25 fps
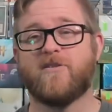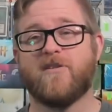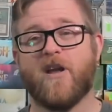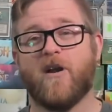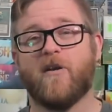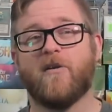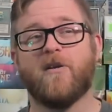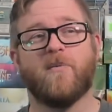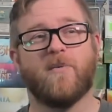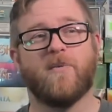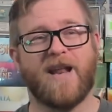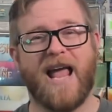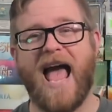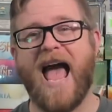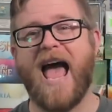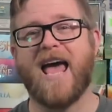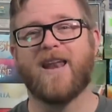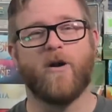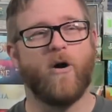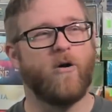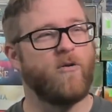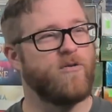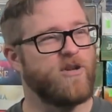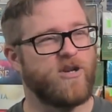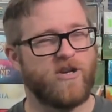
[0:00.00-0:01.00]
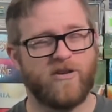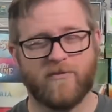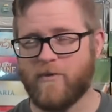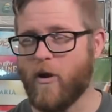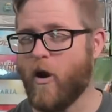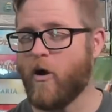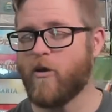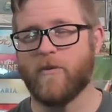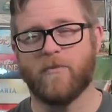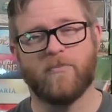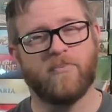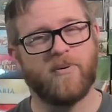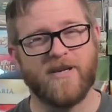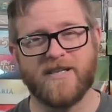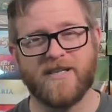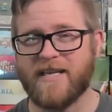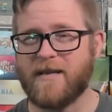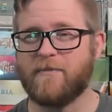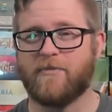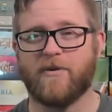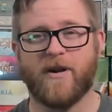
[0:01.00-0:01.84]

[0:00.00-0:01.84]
They already would have had all the all the printing